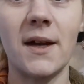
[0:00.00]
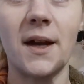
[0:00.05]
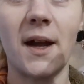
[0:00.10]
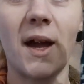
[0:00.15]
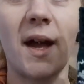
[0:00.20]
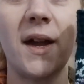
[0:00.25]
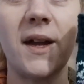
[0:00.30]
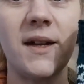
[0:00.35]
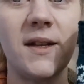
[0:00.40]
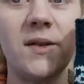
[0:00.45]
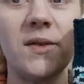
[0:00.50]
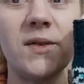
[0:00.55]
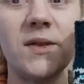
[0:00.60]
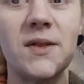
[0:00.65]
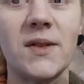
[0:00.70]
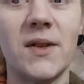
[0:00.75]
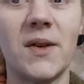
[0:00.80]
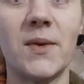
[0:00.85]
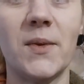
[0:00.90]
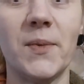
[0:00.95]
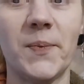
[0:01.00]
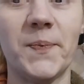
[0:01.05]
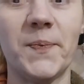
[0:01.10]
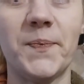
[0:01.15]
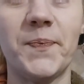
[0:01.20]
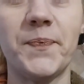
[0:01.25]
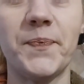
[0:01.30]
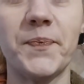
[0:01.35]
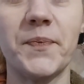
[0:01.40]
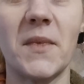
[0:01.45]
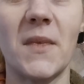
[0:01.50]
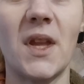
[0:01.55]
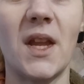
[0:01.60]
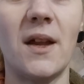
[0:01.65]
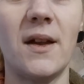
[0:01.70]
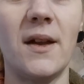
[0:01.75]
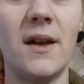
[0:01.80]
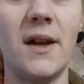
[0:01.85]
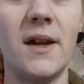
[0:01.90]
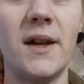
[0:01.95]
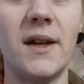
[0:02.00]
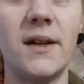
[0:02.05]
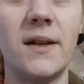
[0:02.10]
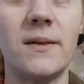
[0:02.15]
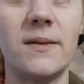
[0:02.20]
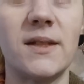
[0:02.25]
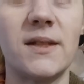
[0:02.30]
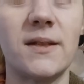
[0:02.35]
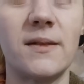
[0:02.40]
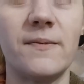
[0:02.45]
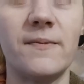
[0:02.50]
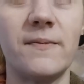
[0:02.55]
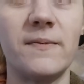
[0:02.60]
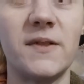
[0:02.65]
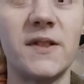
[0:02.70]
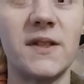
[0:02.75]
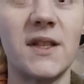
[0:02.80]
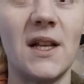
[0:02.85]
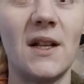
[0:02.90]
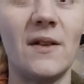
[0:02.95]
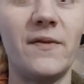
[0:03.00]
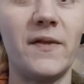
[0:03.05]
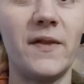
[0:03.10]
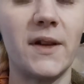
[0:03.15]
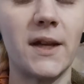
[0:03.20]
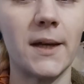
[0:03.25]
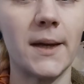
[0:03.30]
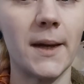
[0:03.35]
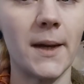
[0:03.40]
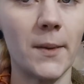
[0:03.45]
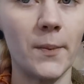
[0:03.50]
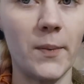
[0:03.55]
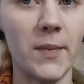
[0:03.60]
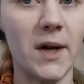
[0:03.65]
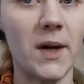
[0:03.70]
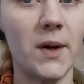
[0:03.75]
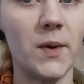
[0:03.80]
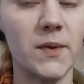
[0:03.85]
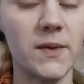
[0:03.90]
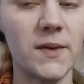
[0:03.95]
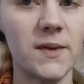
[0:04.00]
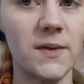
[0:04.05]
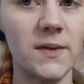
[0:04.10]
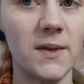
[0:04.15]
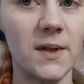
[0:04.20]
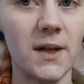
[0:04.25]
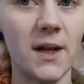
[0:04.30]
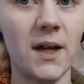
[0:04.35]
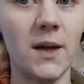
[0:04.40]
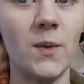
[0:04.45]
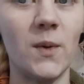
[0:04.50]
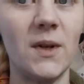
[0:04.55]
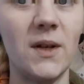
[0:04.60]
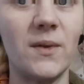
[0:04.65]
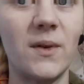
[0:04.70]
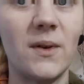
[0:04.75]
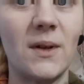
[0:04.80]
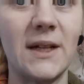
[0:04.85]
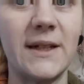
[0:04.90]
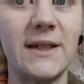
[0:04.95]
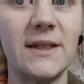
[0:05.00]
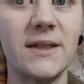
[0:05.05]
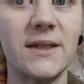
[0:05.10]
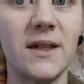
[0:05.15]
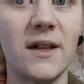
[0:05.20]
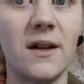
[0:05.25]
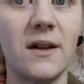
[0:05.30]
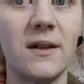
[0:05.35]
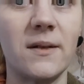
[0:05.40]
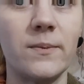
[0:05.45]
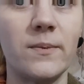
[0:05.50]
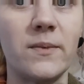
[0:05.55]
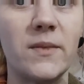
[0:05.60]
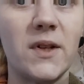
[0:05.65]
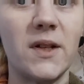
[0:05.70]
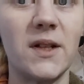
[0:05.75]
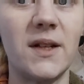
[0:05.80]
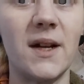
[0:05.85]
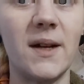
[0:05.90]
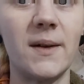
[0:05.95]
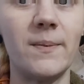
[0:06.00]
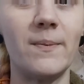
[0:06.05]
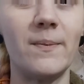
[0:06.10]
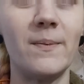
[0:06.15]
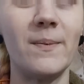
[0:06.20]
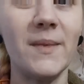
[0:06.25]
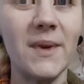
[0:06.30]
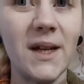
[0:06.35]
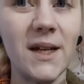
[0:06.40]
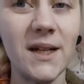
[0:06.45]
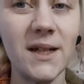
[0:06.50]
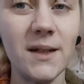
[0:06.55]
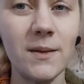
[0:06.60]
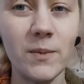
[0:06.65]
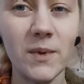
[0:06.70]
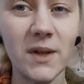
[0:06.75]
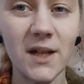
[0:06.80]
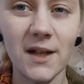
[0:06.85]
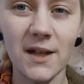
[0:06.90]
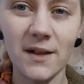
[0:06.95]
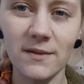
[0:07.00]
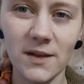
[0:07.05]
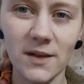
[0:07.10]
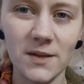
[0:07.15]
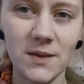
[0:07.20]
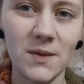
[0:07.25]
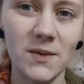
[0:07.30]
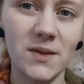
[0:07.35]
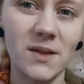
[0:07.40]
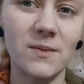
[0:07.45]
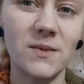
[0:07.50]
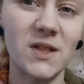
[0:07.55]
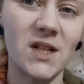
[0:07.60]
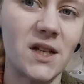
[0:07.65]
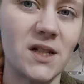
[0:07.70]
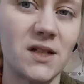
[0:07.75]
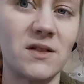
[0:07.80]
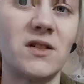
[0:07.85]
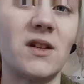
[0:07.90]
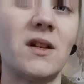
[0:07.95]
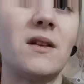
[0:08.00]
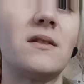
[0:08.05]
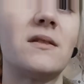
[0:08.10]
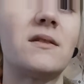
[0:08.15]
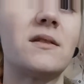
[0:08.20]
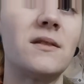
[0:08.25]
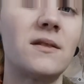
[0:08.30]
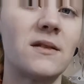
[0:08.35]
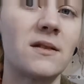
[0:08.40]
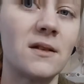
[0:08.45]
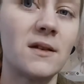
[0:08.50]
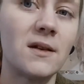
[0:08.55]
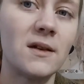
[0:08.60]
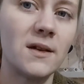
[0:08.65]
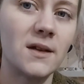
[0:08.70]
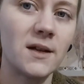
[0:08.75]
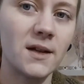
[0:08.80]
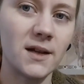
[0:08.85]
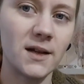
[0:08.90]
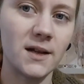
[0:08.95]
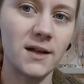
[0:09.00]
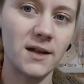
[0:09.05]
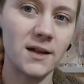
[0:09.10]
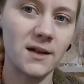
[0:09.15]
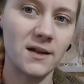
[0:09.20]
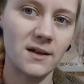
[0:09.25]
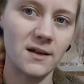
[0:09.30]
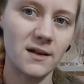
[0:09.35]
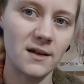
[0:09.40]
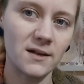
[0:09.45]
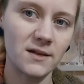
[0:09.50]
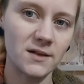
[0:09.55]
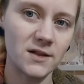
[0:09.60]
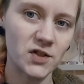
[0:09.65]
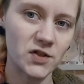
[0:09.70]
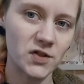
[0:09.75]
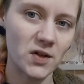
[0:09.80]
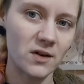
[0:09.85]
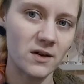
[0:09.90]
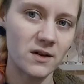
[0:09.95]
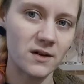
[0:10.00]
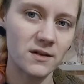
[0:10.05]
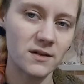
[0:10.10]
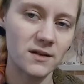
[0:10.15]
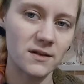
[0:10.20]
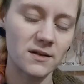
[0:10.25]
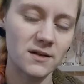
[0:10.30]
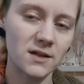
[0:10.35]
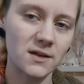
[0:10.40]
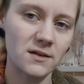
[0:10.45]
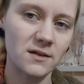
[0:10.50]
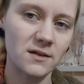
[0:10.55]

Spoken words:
I don't know, I'm still thinking about, I will release her, but I maybe have to do some changes in the chart